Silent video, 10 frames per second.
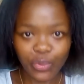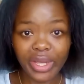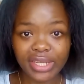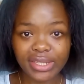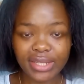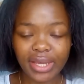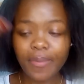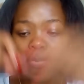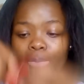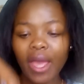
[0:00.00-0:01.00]
where it is.
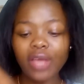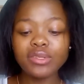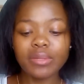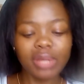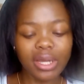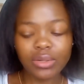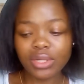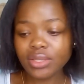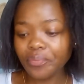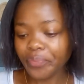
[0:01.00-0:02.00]
Yeah, I used a black
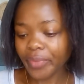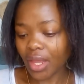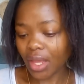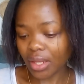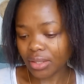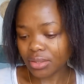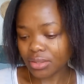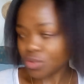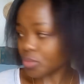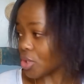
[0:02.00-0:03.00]
one, and
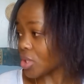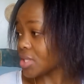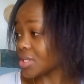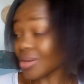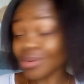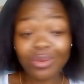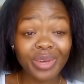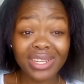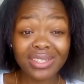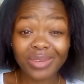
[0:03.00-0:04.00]
to be honest, I don't know
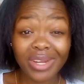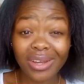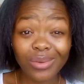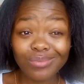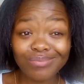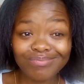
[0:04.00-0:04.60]
where it is right now.